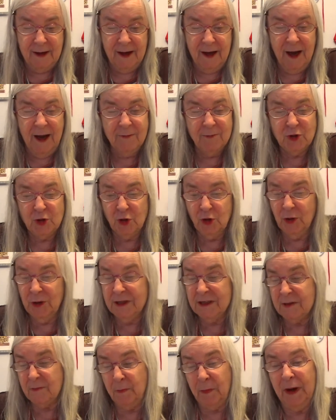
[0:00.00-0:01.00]
I'm sure
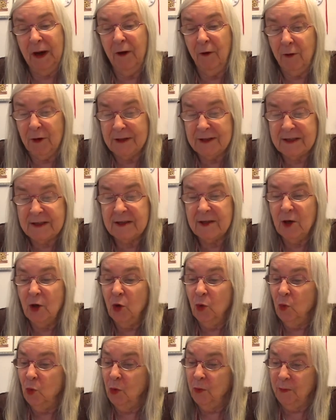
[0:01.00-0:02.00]
his parents
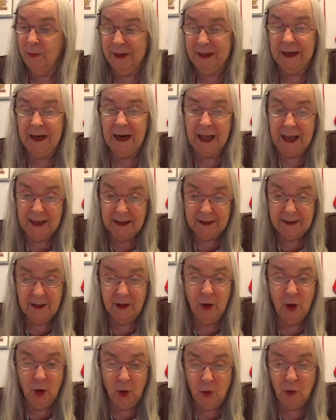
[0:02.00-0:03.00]
would be glad to
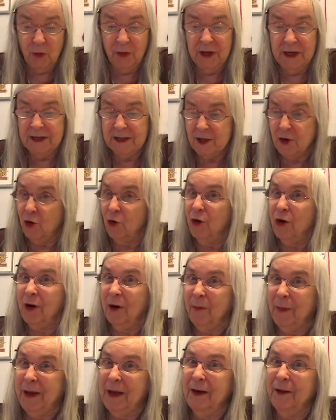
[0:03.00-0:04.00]
know that he's learning
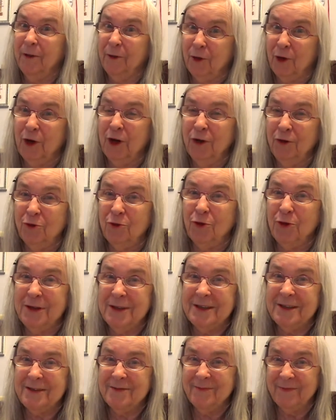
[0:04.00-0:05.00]
about other
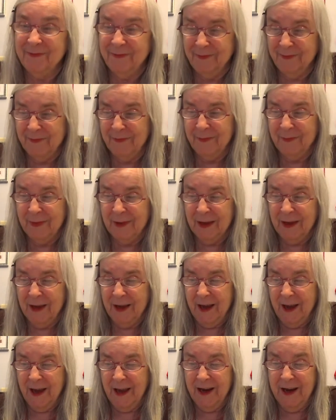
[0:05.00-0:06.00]
countries.
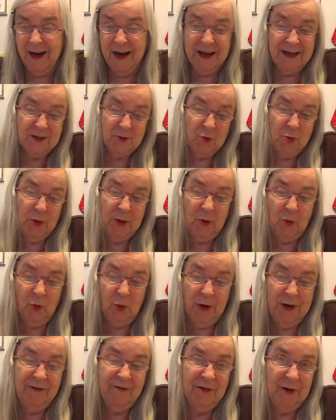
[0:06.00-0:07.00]
And next week
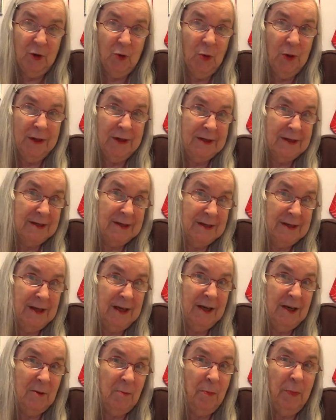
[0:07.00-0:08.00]
we're even going to
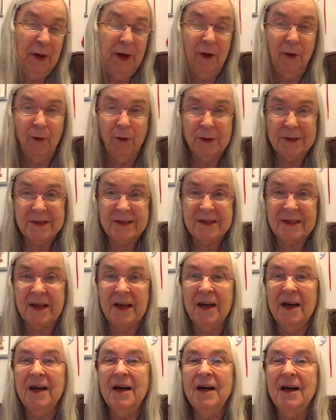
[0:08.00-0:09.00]
study Paris,
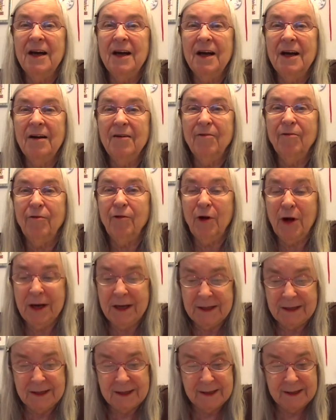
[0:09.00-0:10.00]

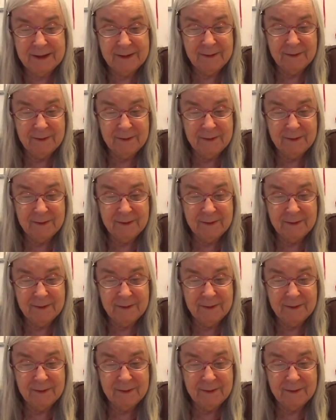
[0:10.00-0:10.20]
France.